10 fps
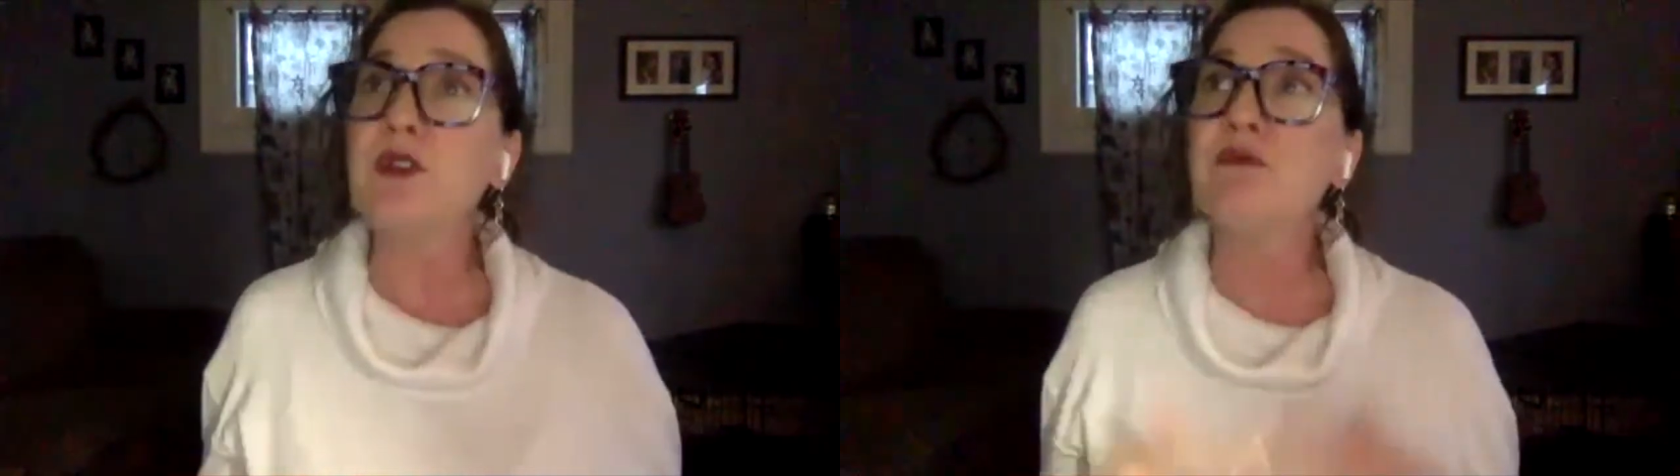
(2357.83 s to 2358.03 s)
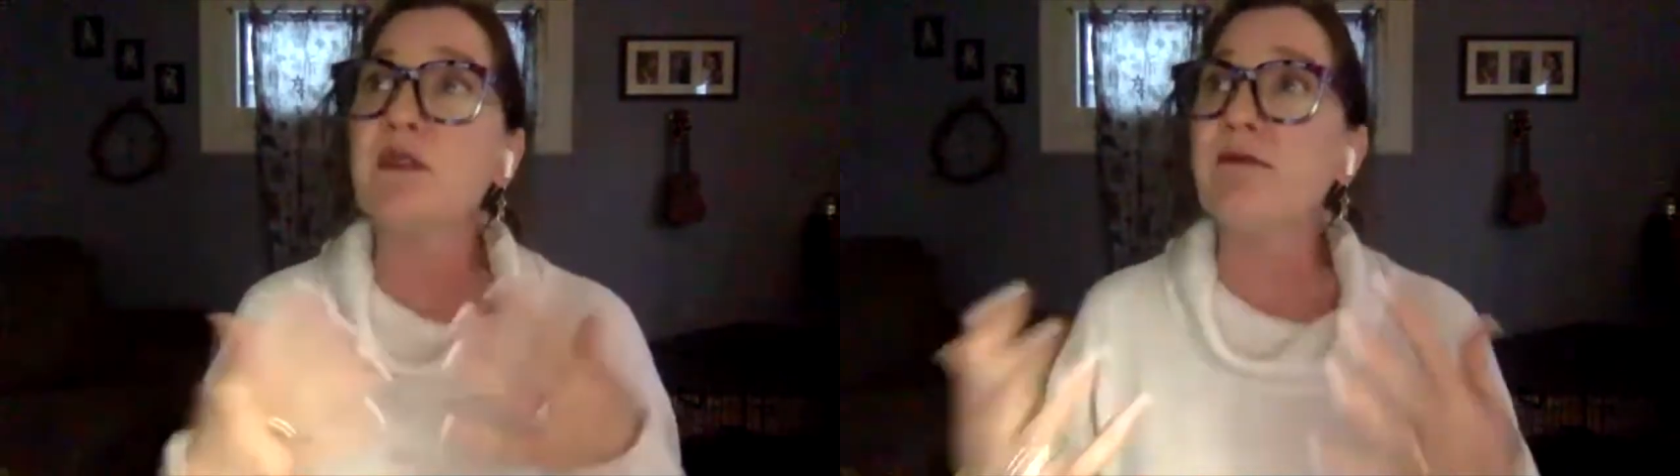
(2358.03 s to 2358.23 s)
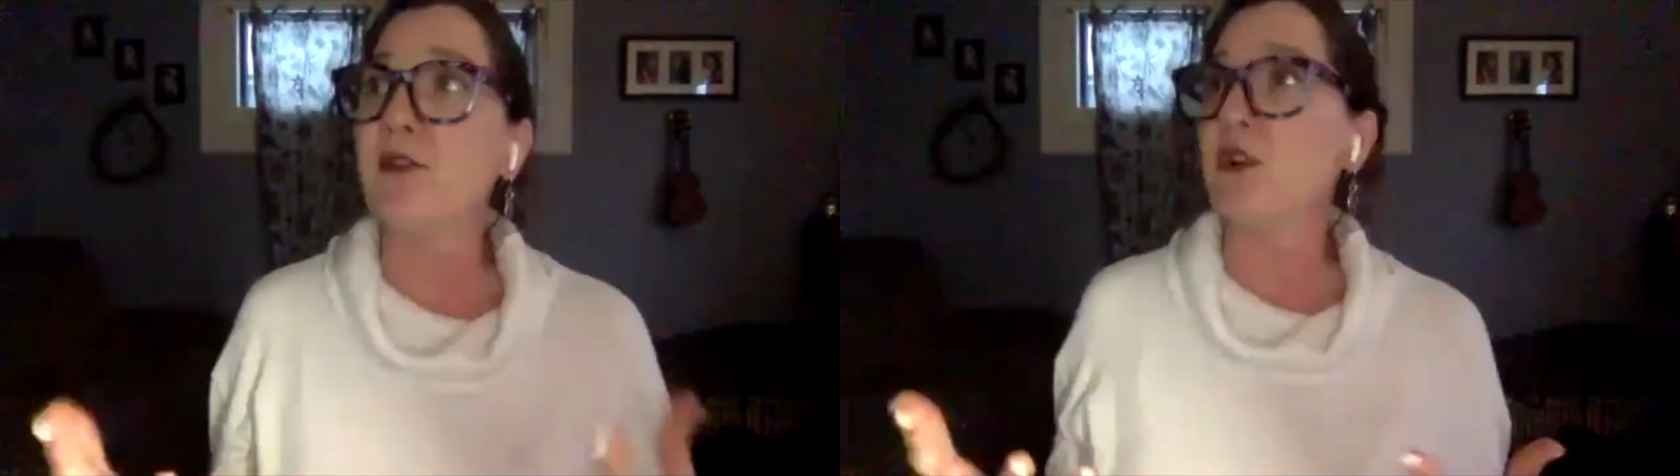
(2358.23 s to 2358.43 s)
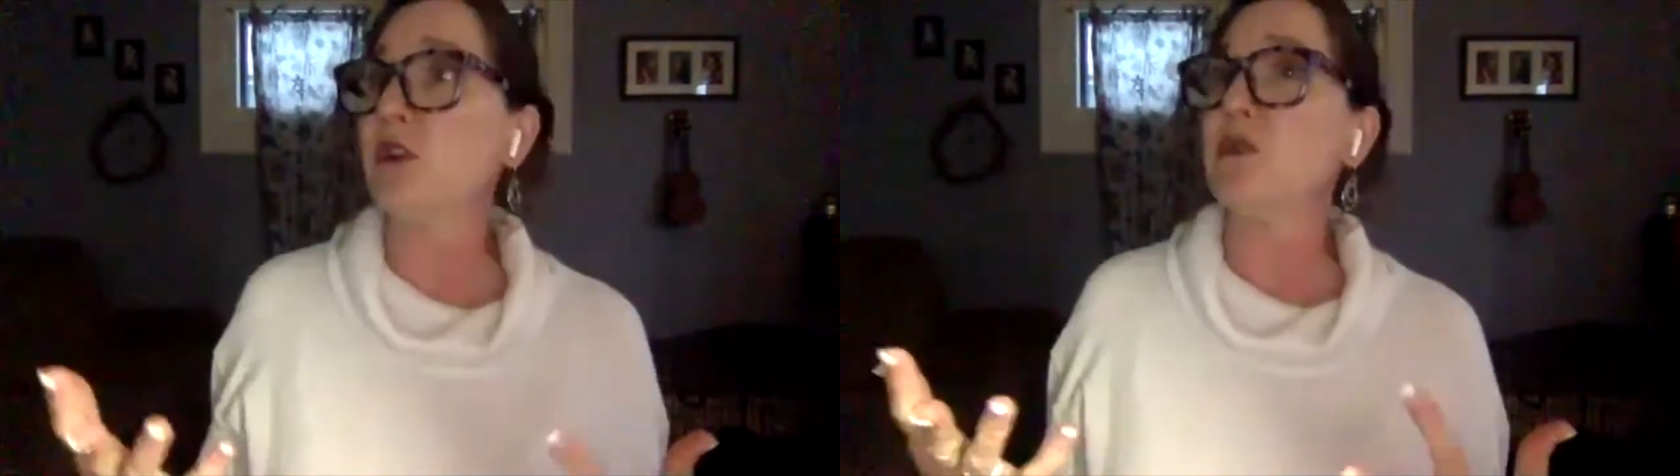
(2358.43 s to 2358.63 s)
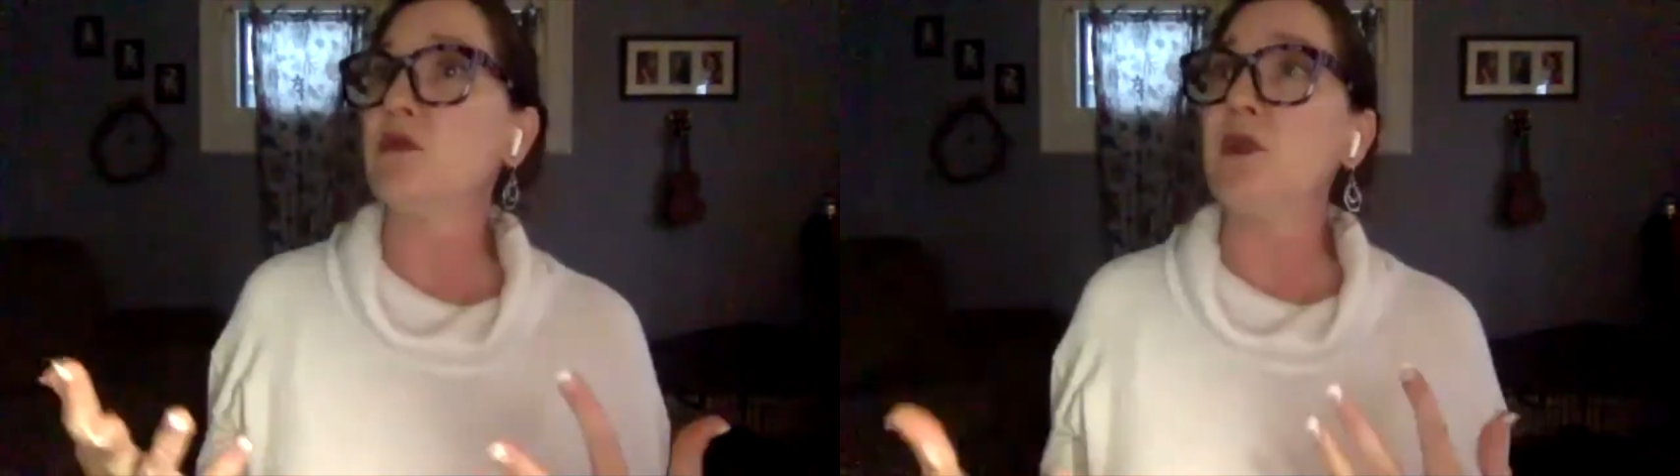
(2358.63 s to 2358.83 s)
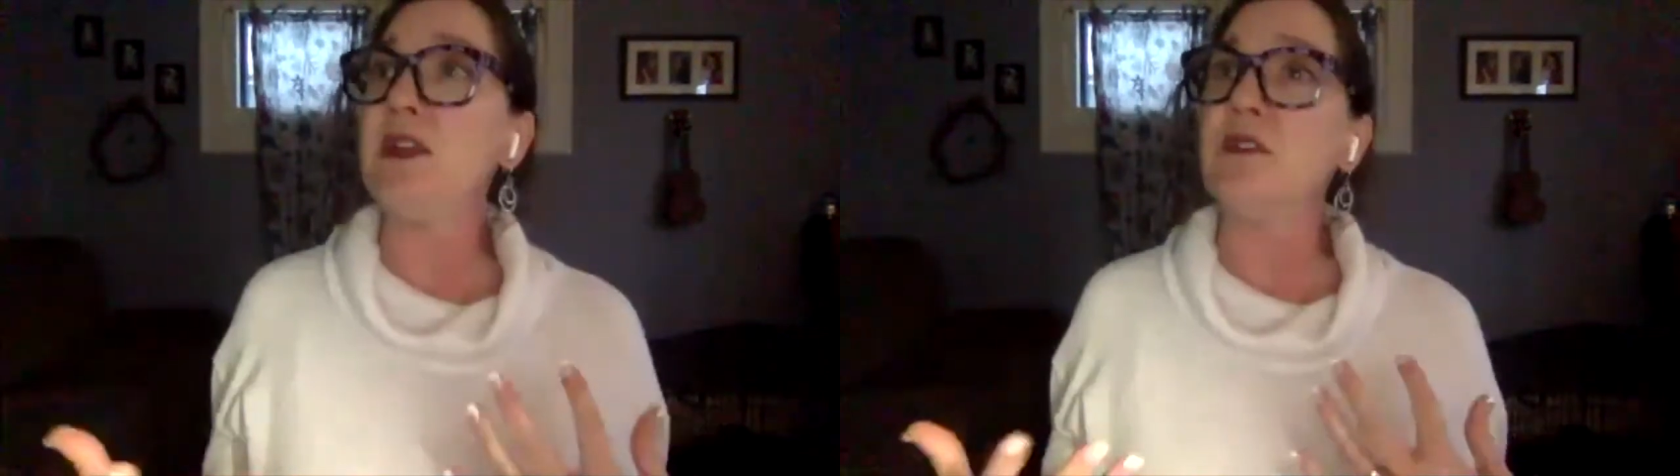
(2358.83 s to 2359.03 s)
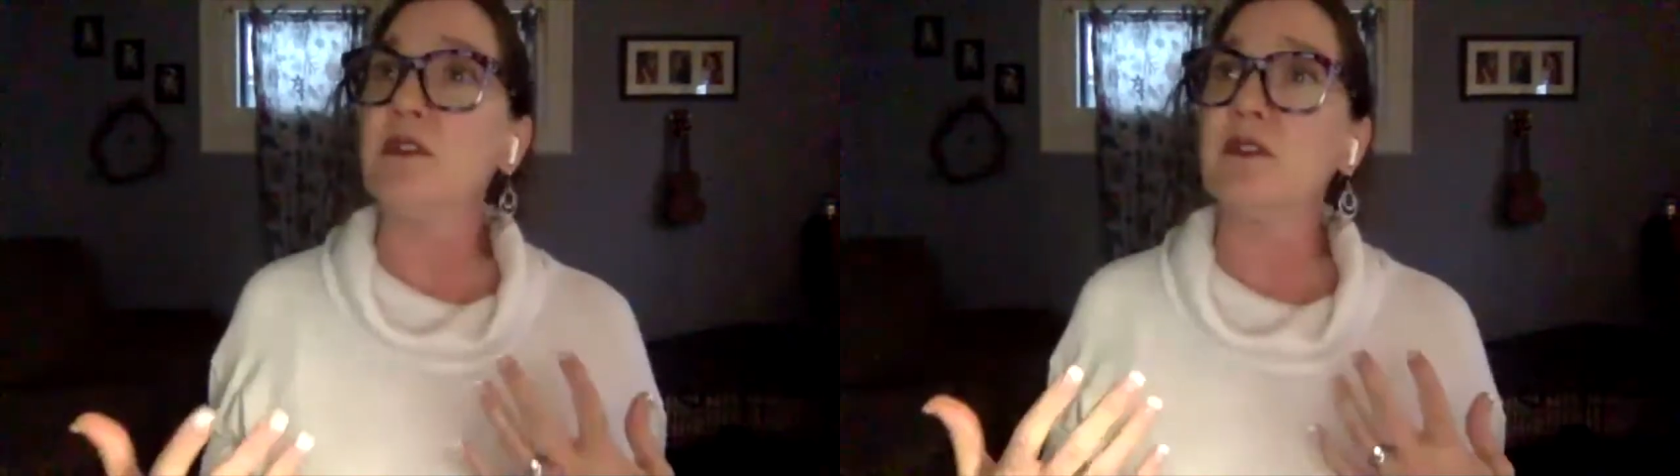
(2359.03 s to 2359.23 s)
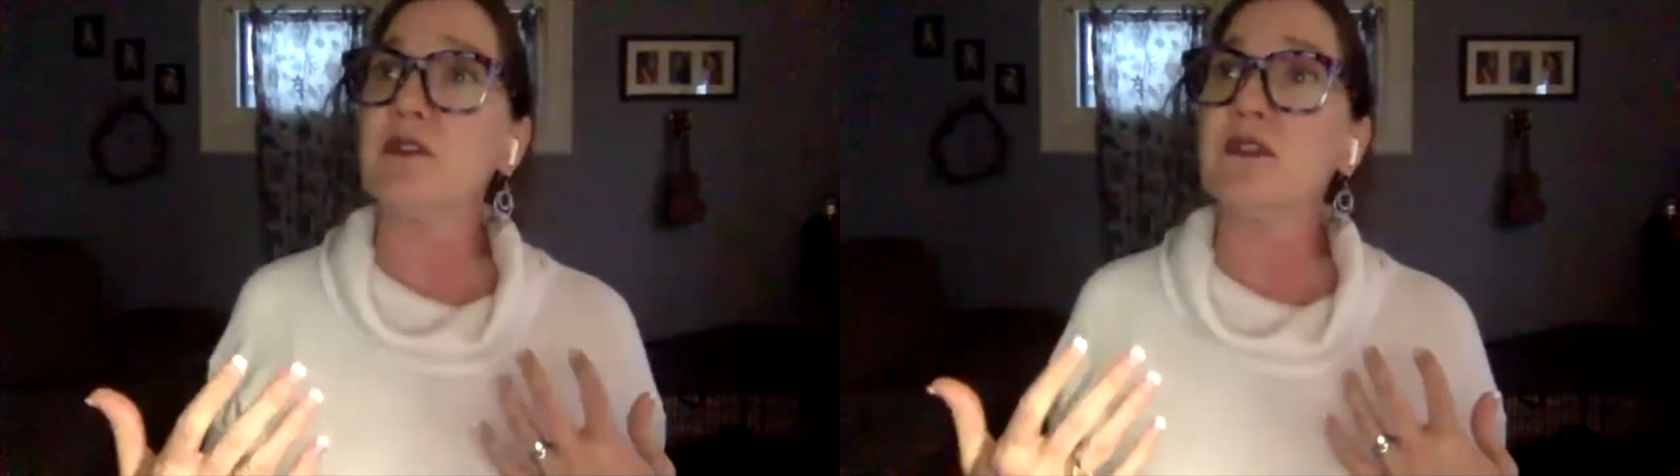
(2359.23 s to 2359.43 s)
to refer
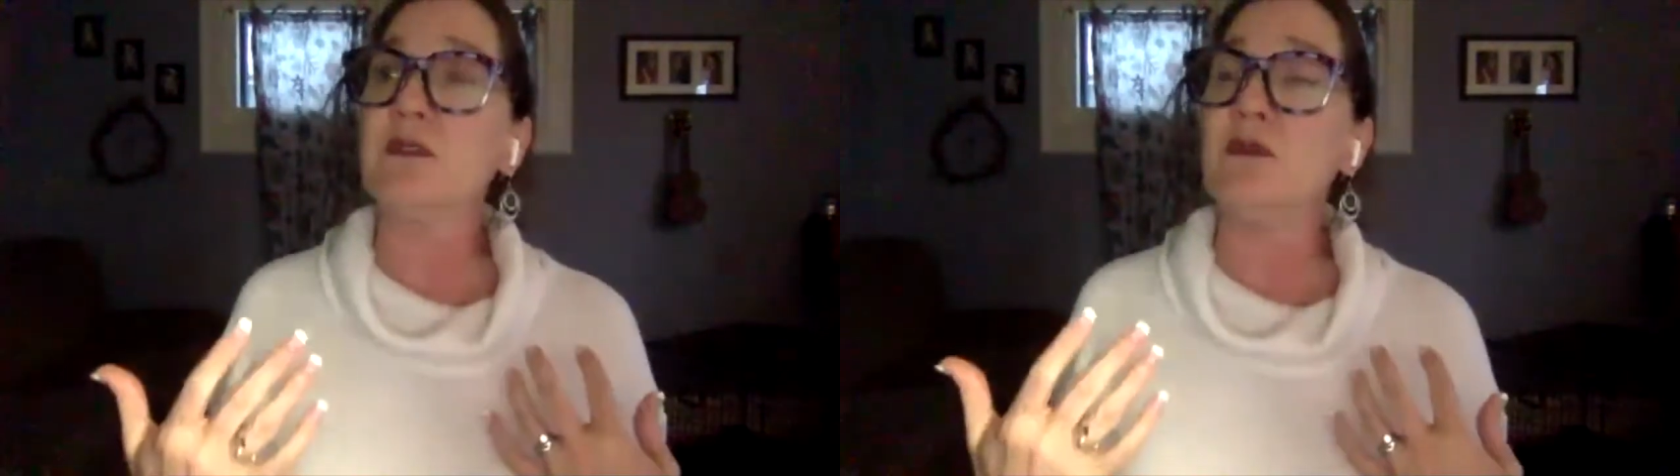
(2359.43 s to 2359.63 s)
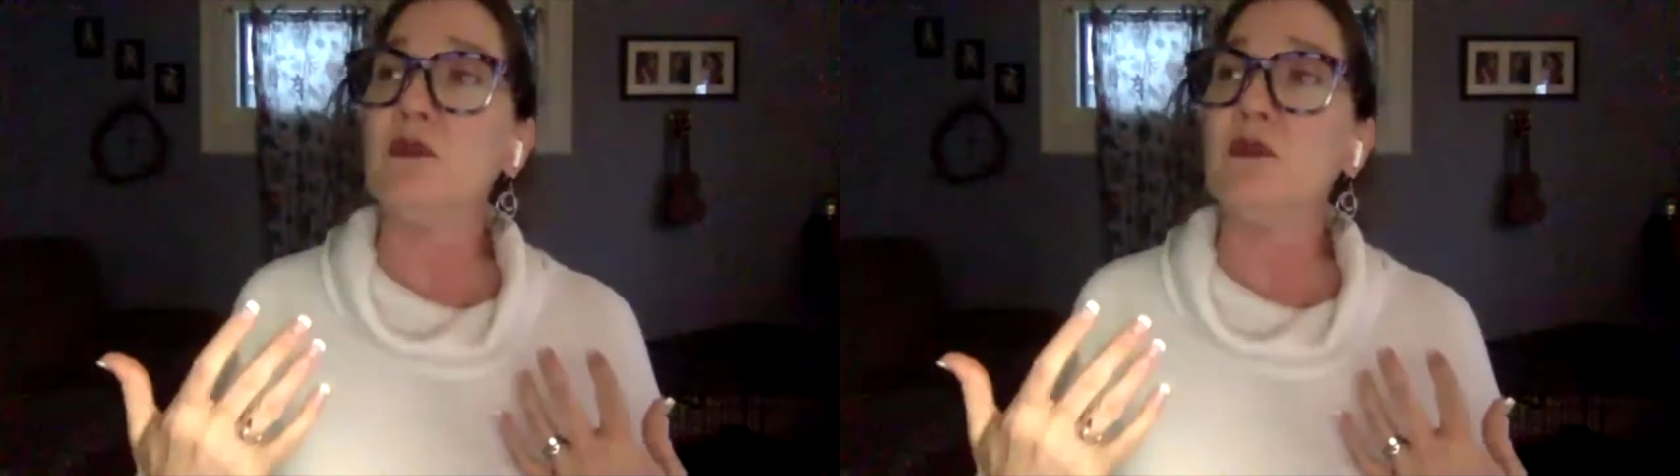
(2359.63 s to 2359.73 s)
readers